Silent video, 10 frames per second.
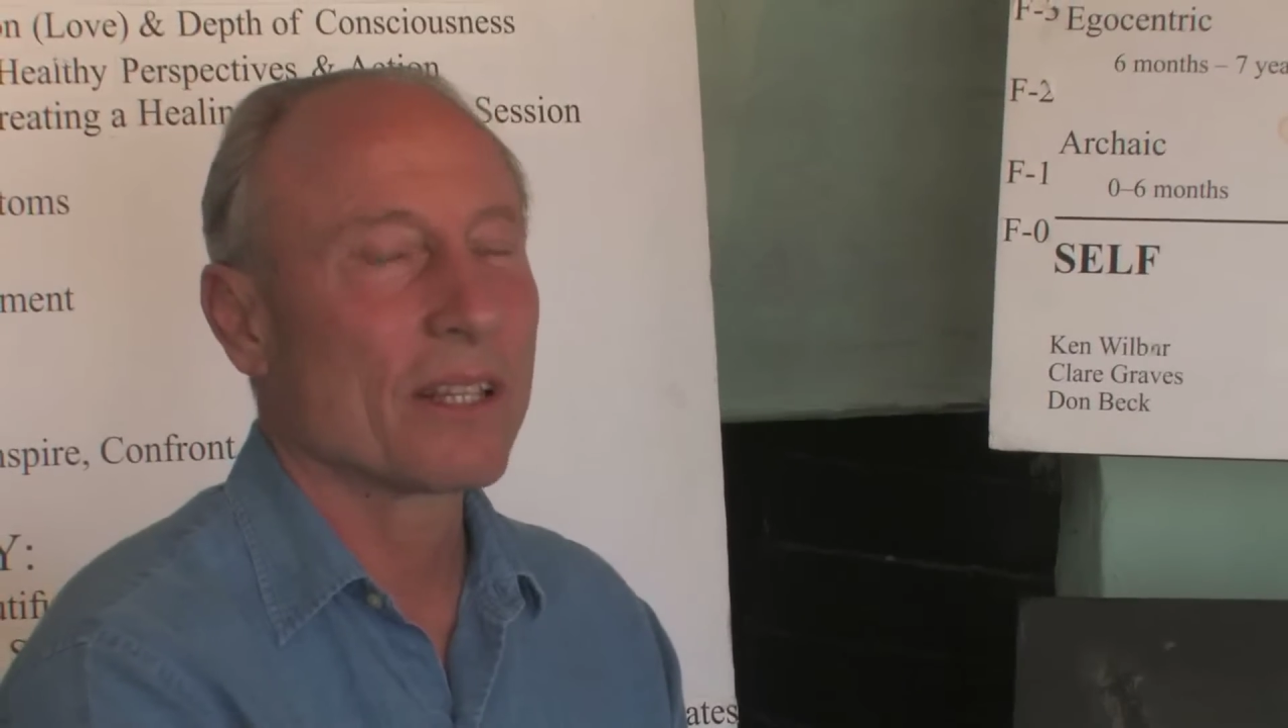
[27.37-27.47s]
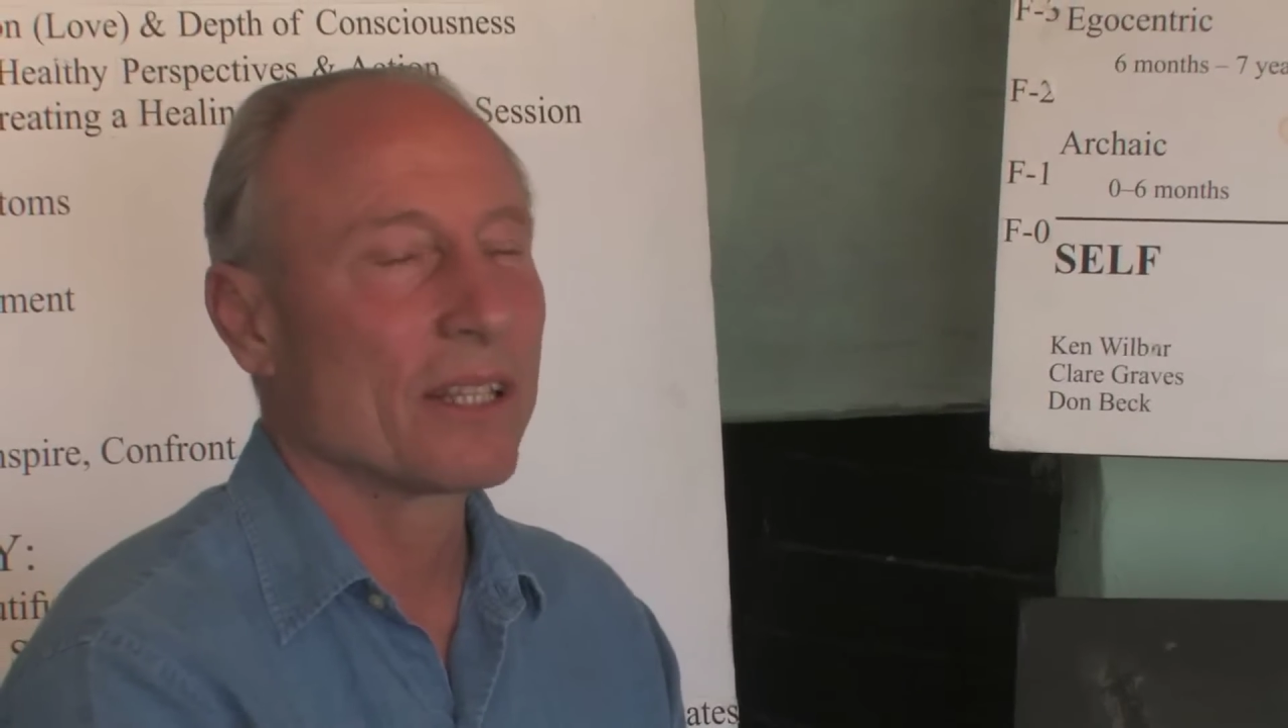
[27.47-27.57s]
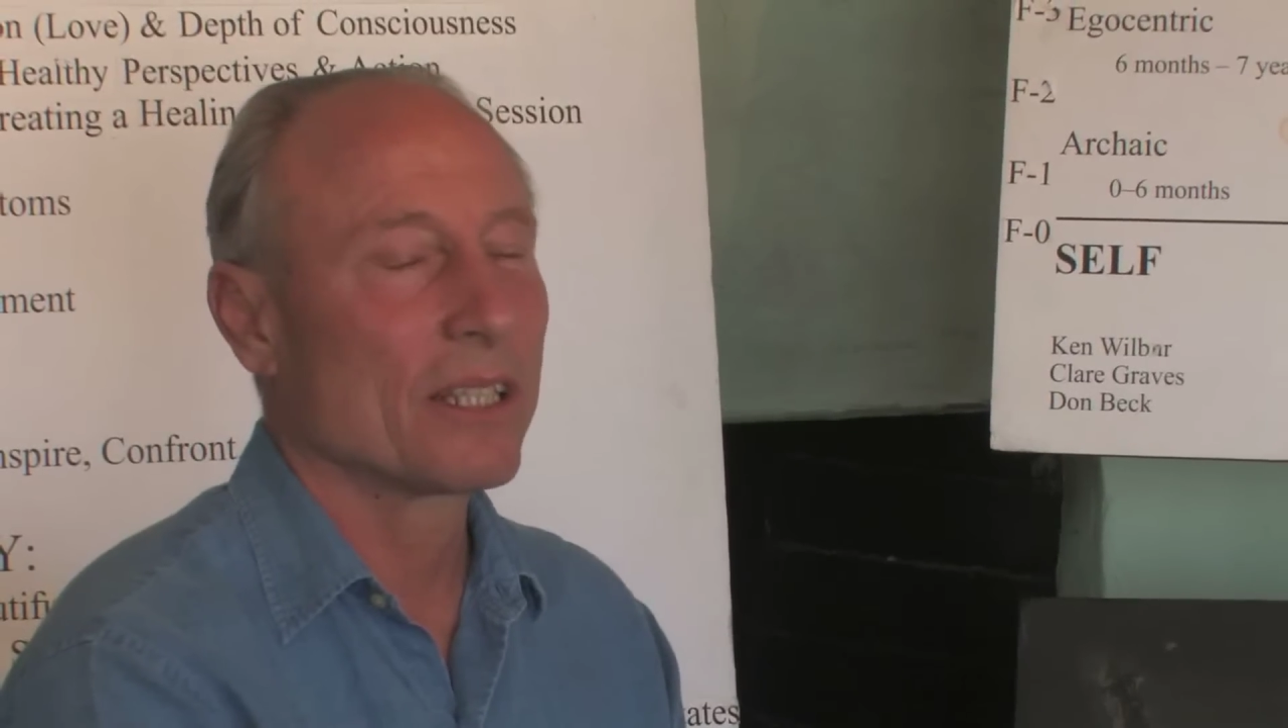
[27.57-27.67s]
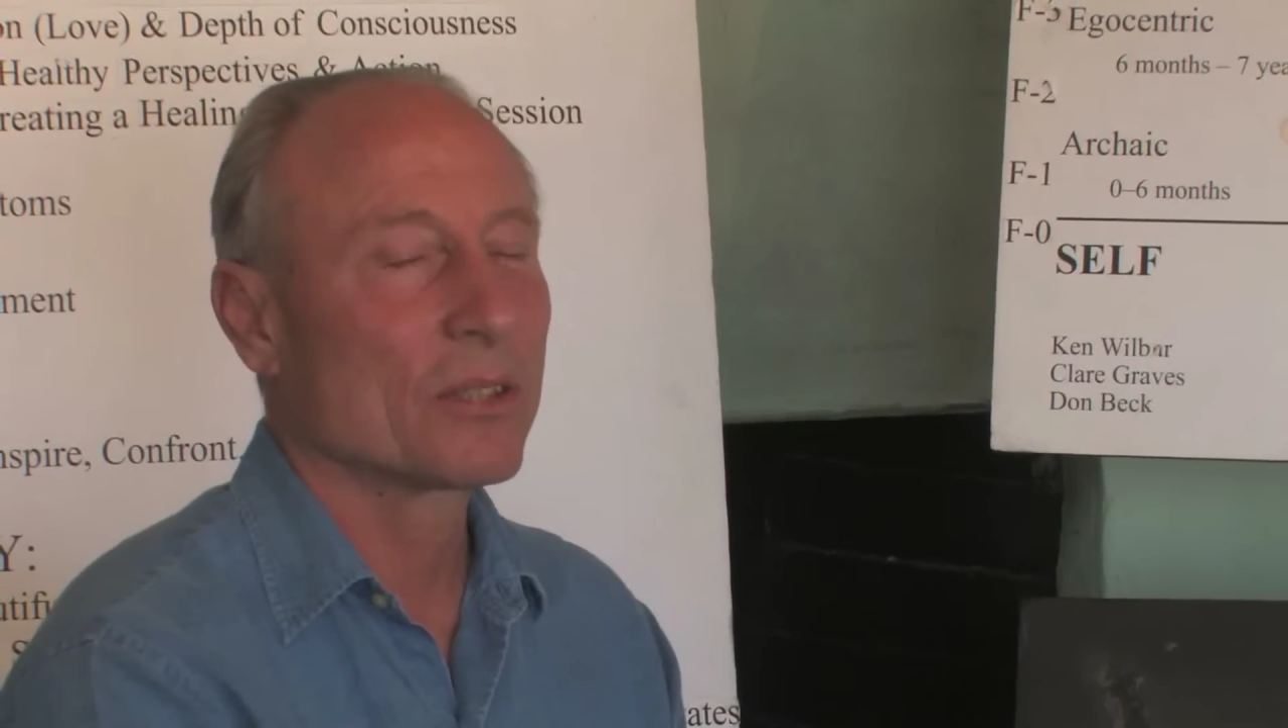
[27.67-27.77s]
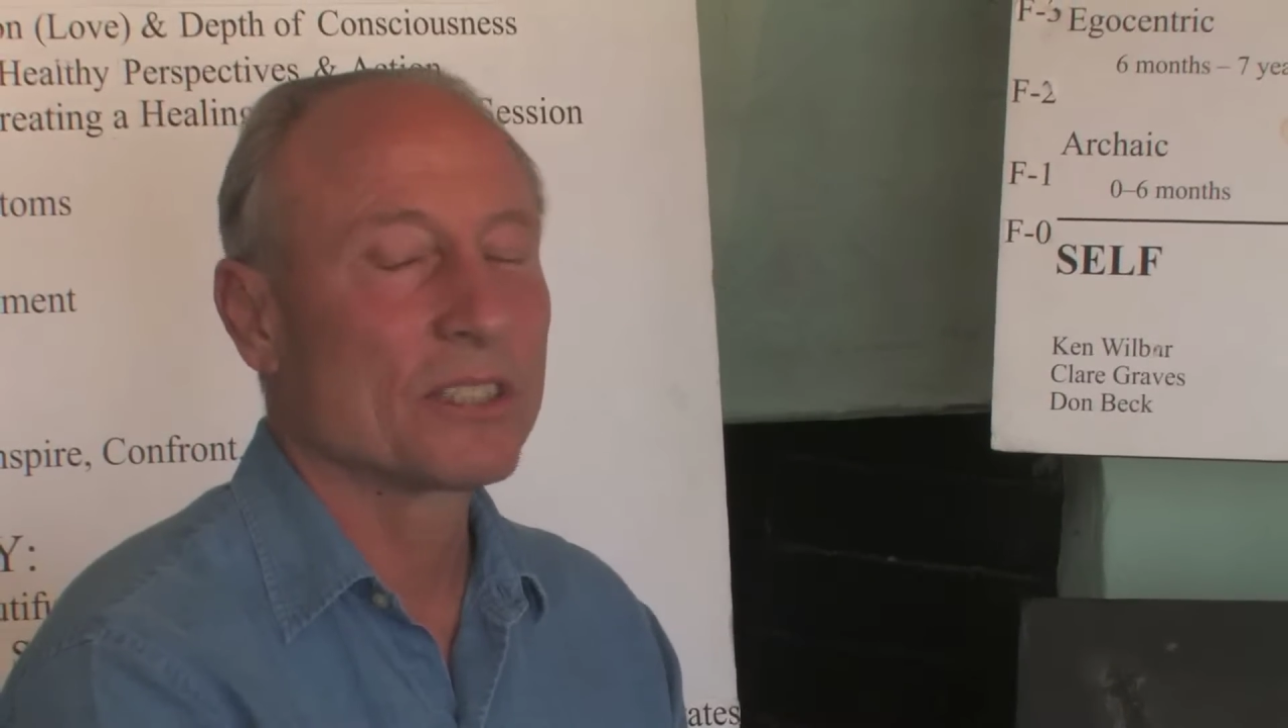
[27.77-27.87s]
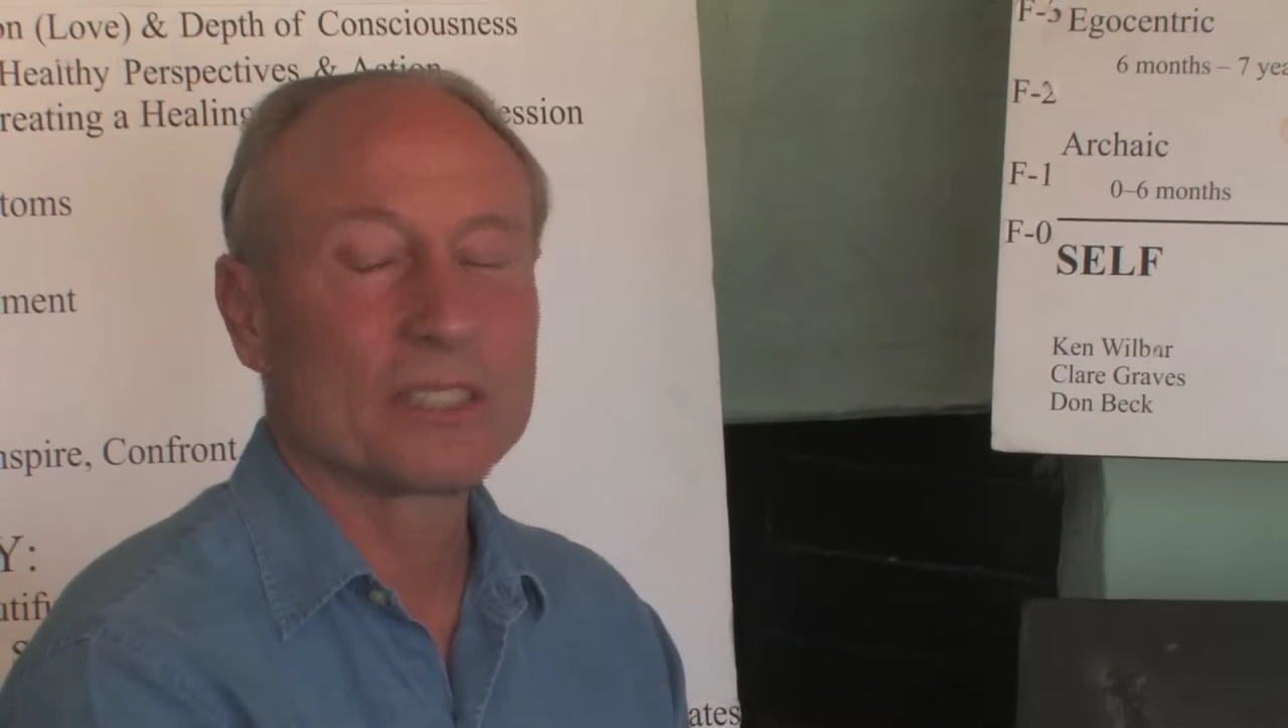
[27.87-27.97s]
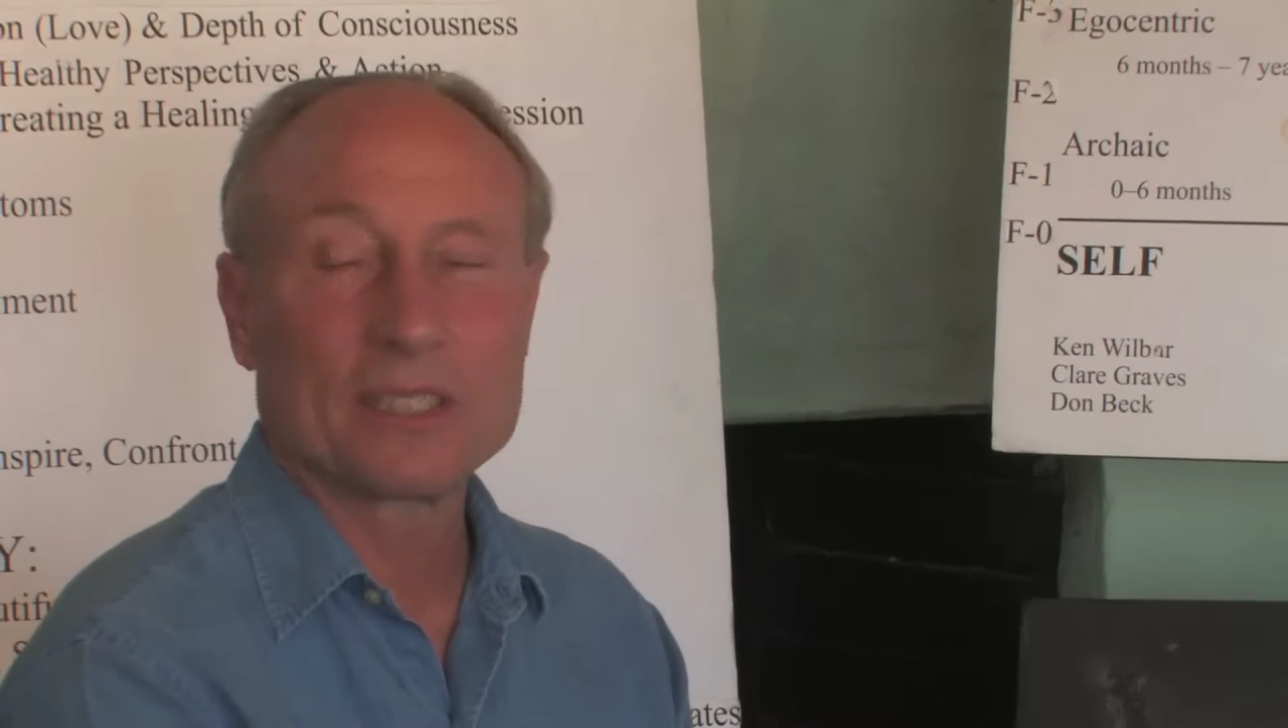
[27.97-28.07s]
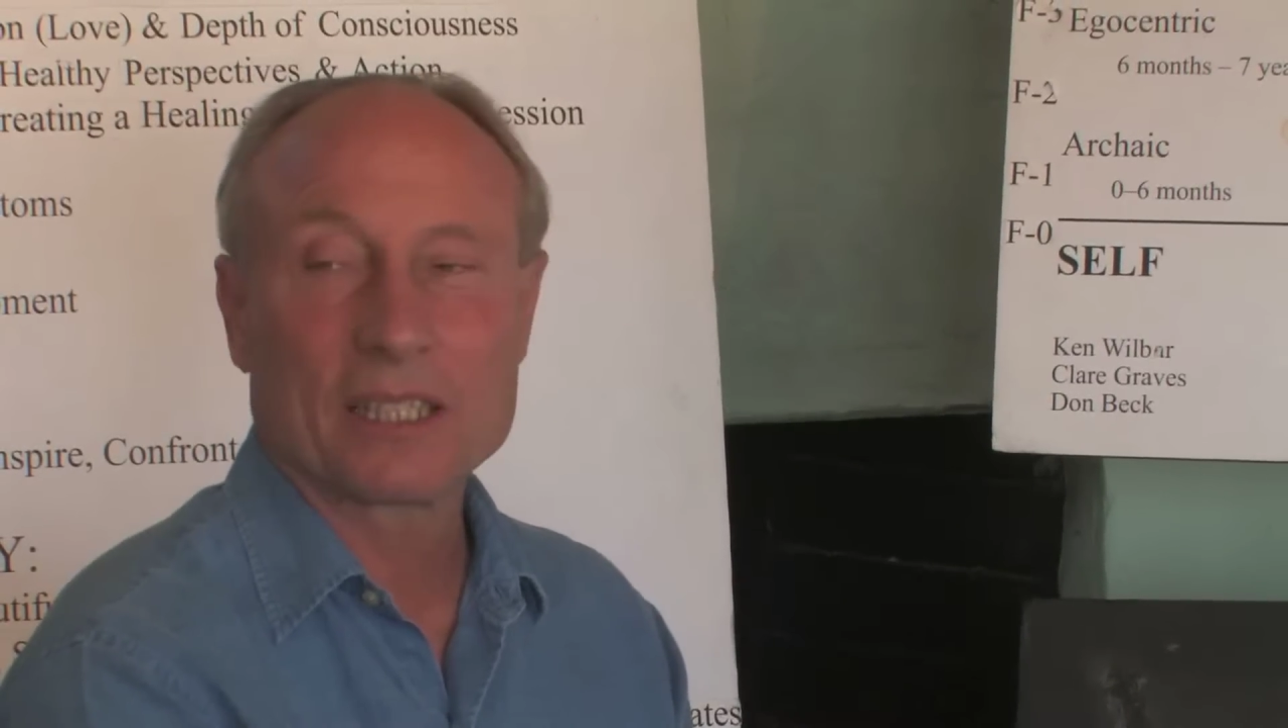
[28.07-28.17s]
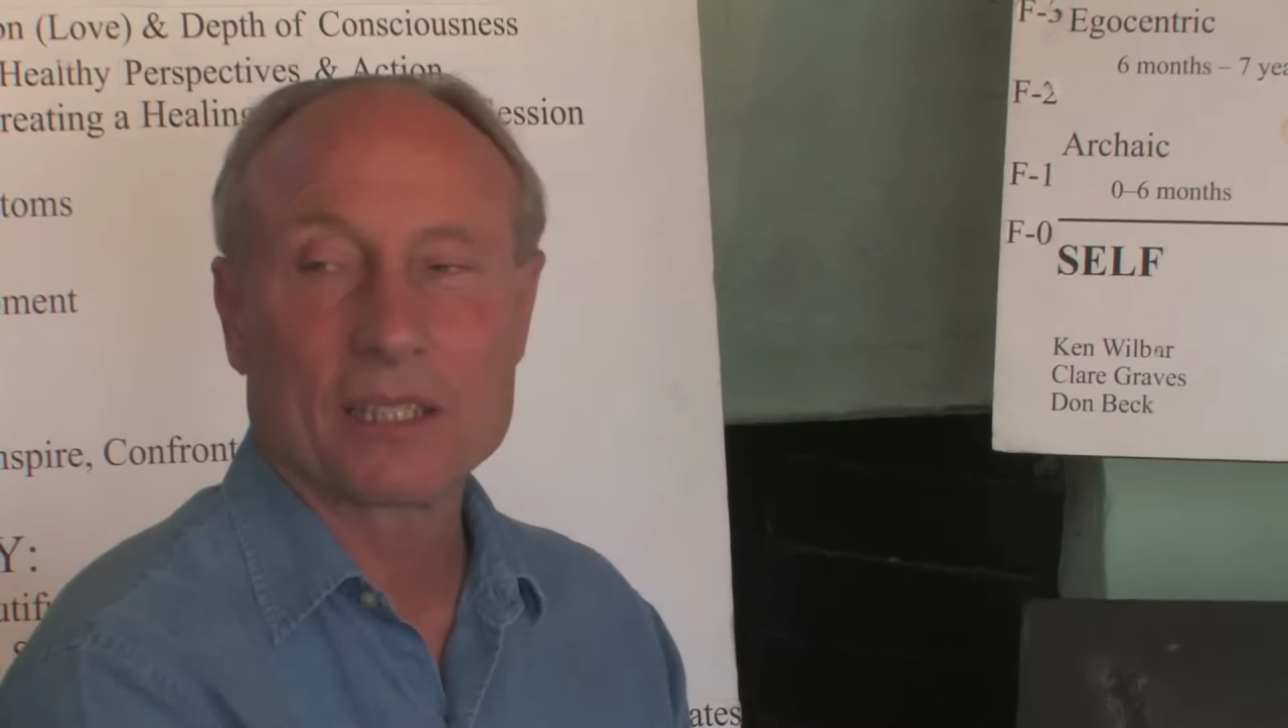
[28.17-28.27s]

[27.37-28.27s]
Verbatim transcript: the increasingly